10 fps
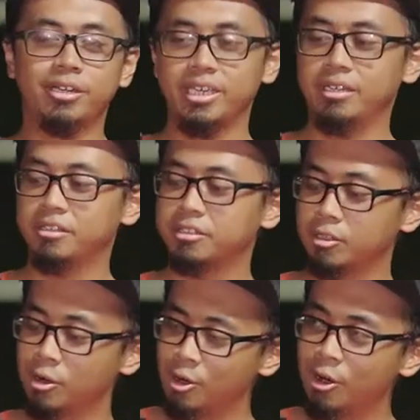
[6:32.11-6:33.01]
Okay,
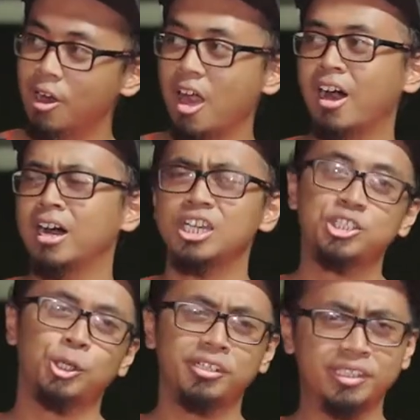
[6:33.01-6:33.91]
so a
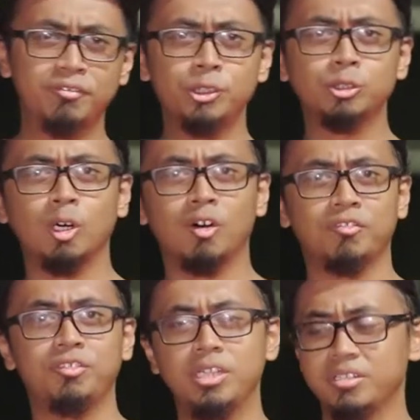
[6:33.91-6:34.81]
short review of
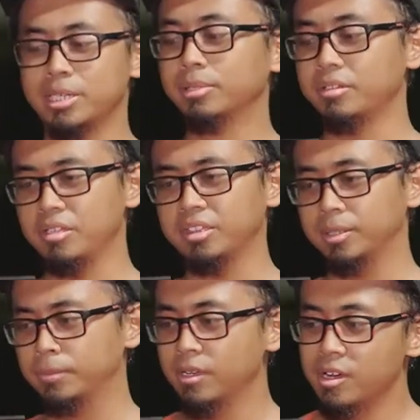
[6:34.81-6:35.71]
this camera
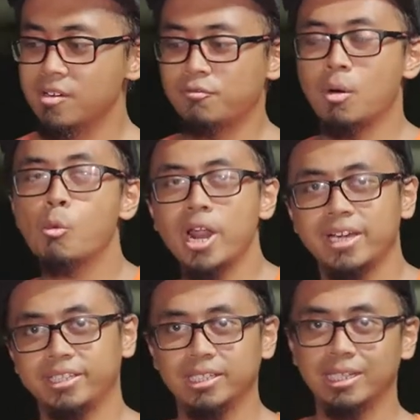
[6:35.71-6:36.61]
system. From what I
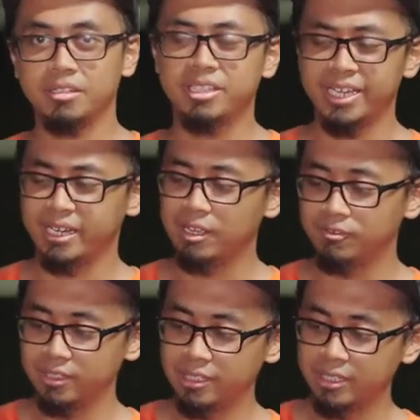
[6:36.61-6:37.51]
realized that I
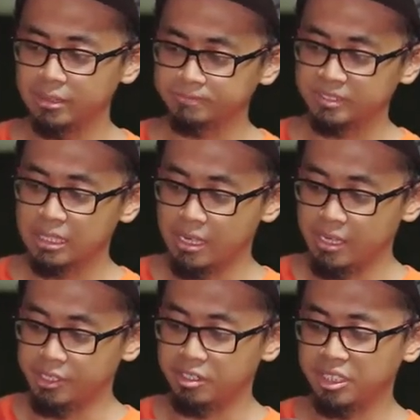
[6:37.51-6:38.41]
feel
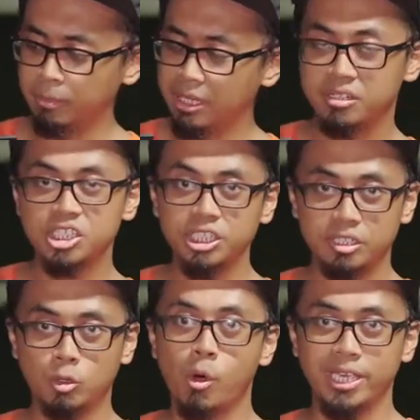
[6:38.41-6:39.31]
the stabilization is
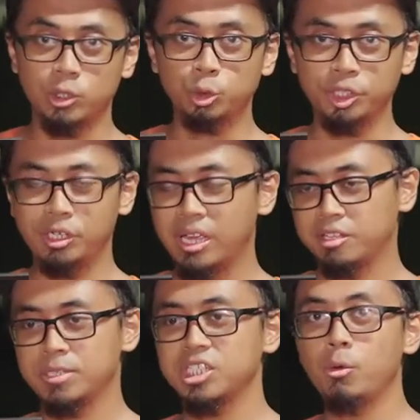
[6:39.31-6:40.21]
quite good,
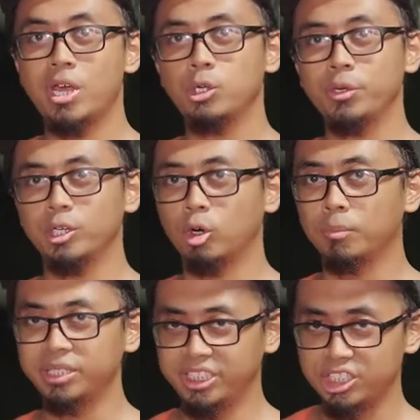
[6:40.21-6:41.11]
especially when doing
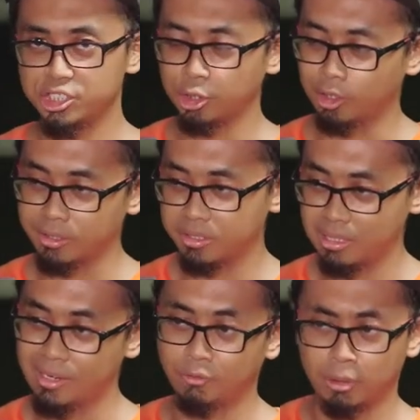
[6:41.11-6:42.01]
orbiting shots
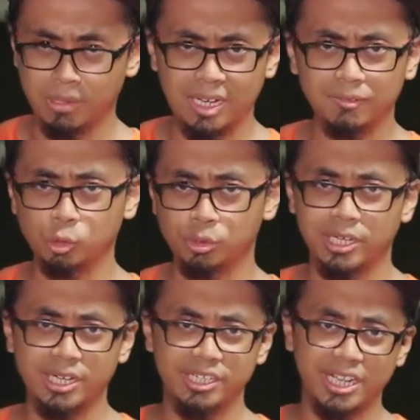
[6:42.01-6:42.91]
like from left to
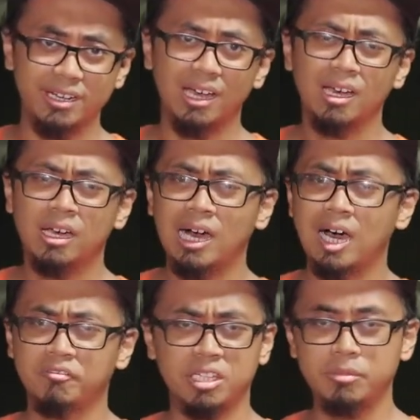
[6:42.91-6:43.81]
right, that half
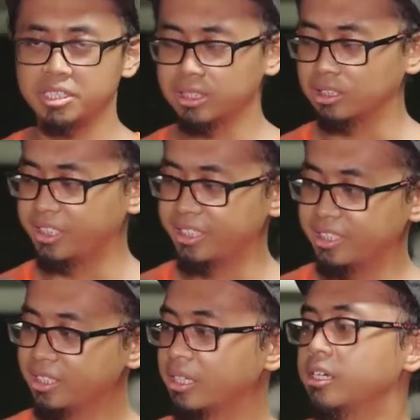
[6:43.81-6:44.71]
semicircle thingy.
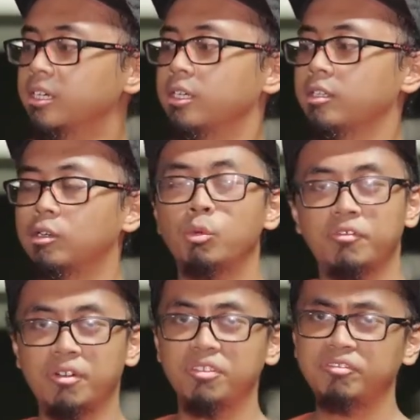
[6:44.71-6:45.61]
So with
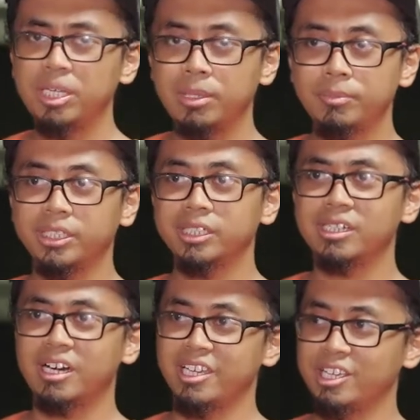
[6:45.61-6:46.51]
a 50mm,
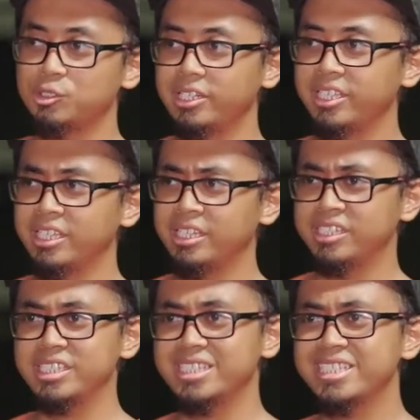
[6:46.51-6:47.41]
I actually
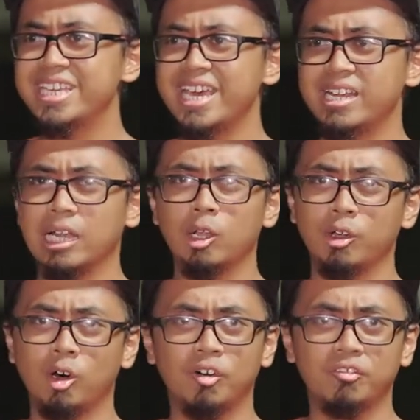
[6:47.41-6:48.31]
didn't get a lot
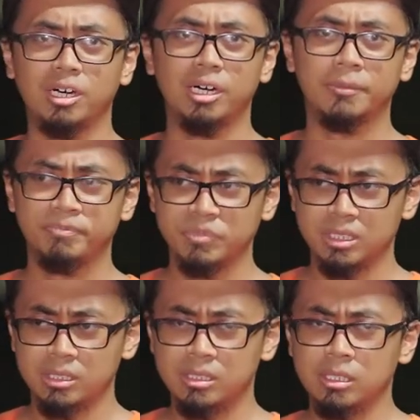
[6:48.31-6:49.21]
of
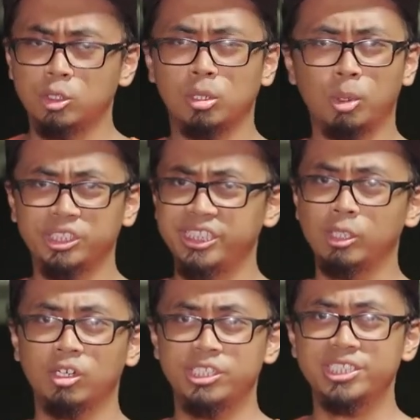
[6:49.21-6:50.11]
robotic
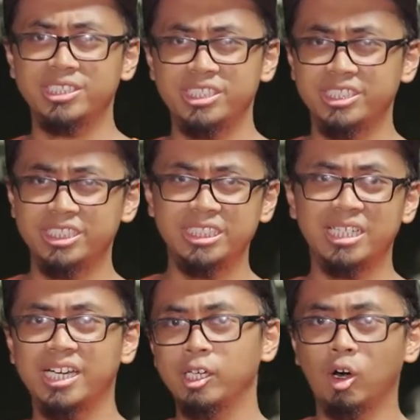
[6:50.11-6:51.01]
or jerky
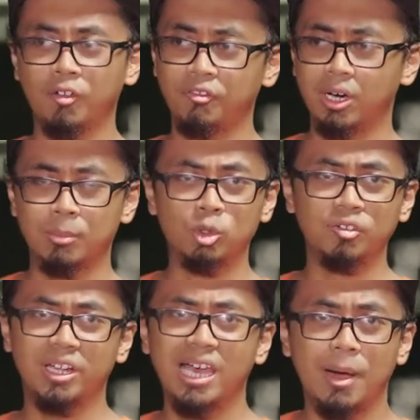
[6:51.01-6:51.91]
kind of move
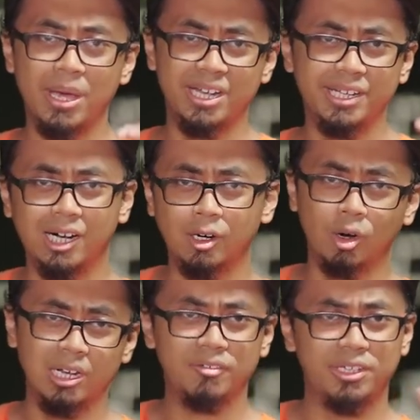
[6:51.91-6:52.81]
like up and down or
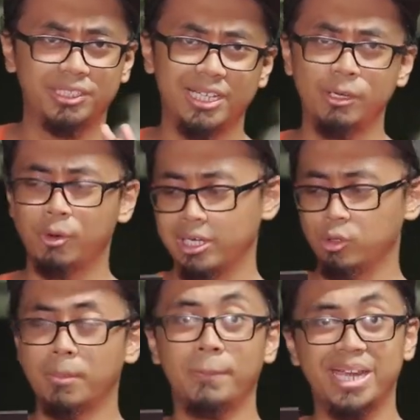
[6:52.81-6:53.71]
left and right while you
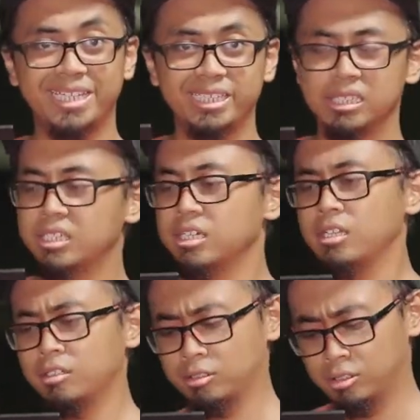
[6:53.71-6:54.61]
are panning.
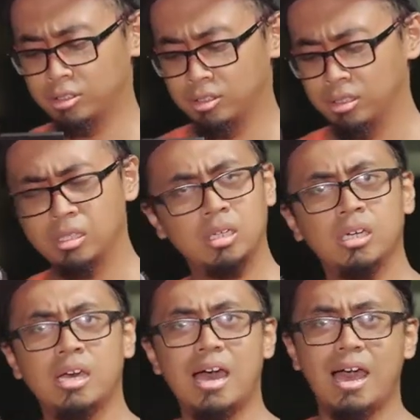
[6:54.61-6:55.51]
So
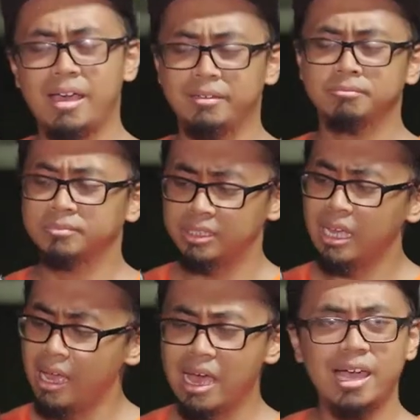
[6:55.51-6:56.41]
yeah,
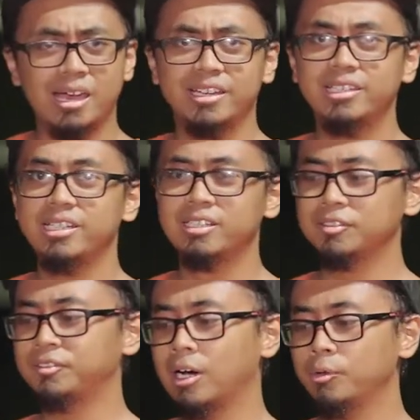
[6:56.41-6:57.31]
I really love
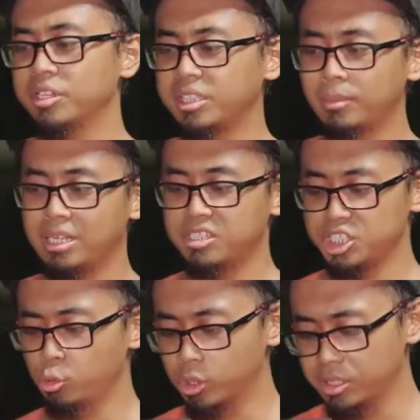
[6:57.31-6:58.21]
how the stabilization
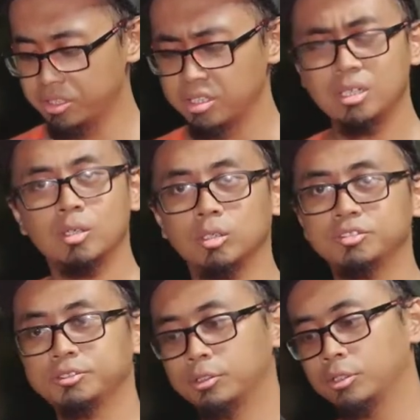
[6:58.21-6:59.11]
works.
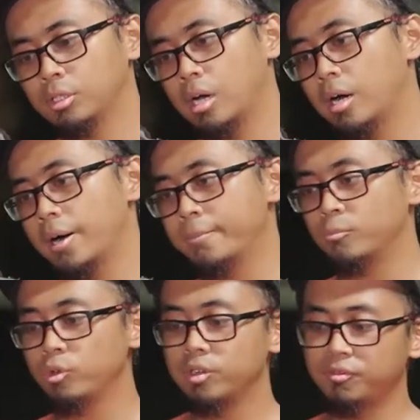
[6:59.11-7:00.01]
Also,
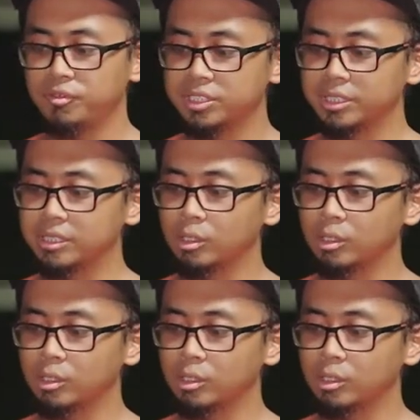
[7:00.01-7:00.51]
with the